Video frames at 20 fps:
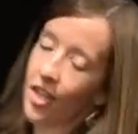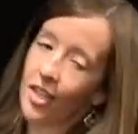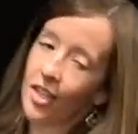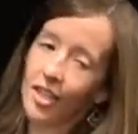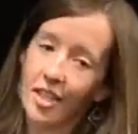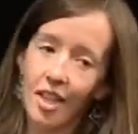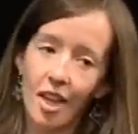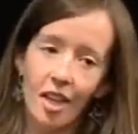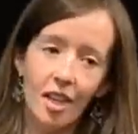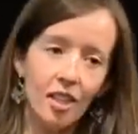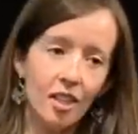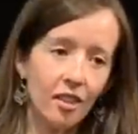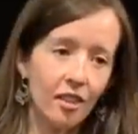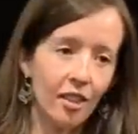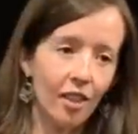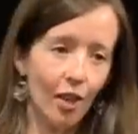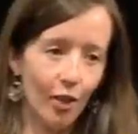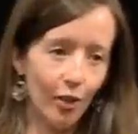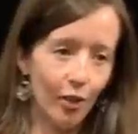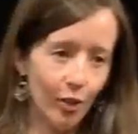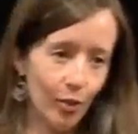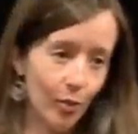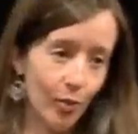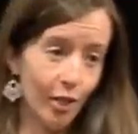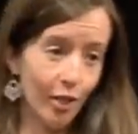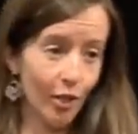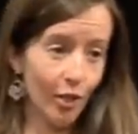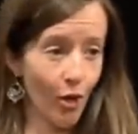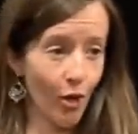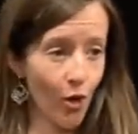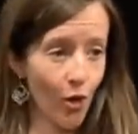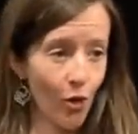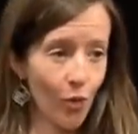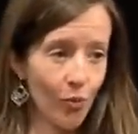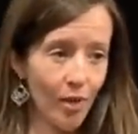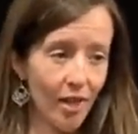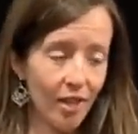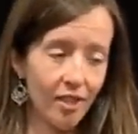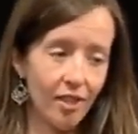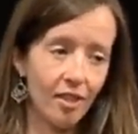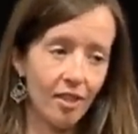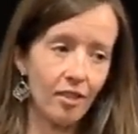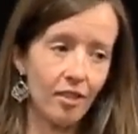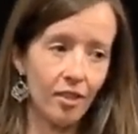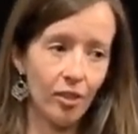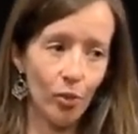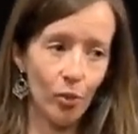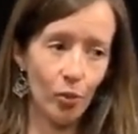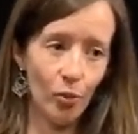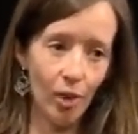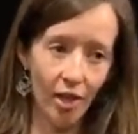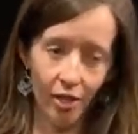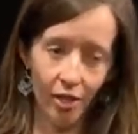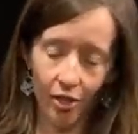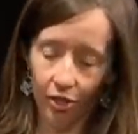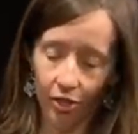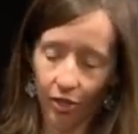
Secondly, I also wanted to hone my skills as a writer,